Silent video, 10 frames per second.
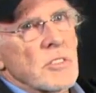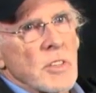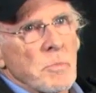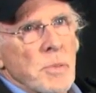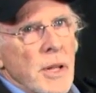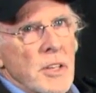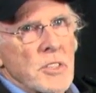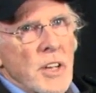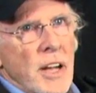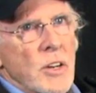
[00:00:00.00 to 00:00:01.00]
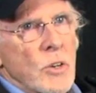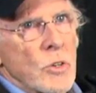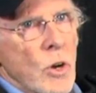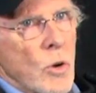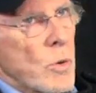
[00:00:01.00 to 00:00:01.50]
Someplace I
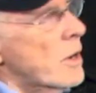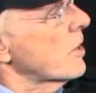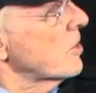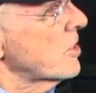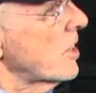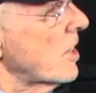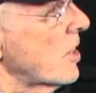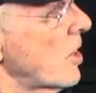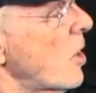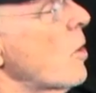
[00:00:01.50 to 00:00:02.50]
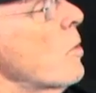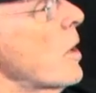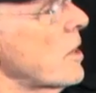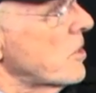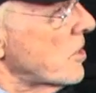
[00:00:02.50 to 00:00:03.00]
don't know where it's going to go,
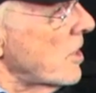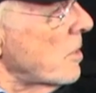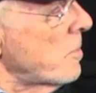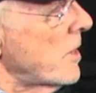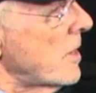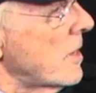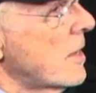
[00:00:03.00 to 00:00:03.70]
what it's going to be.